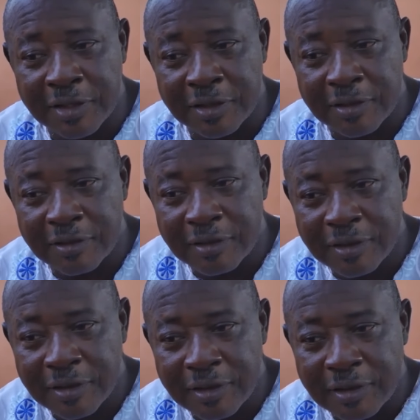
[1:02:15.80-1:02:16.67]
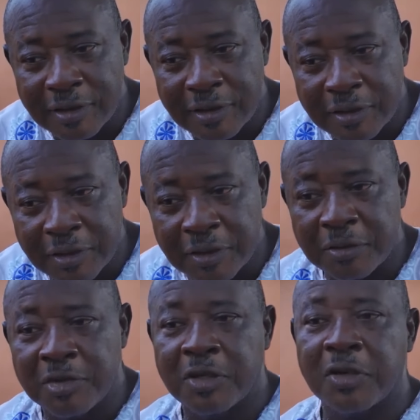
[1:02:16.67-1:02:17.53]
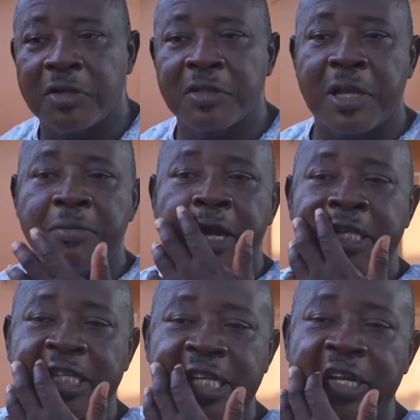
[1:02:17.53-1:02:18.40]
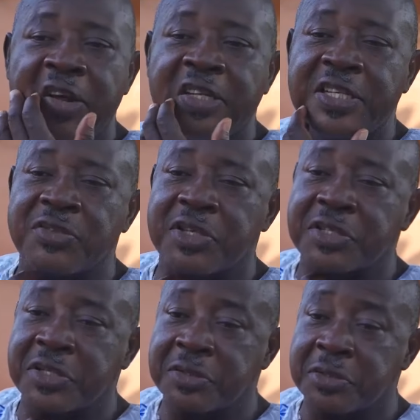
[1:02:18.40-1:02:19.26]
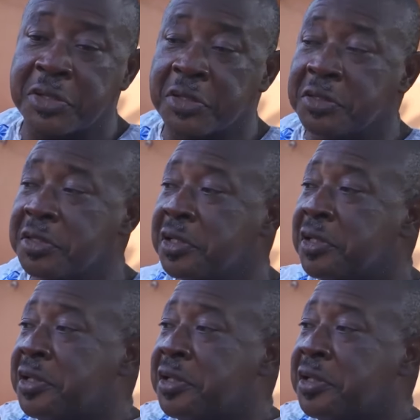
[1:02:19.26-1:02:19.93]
good. Good, because I'm asking all these questions because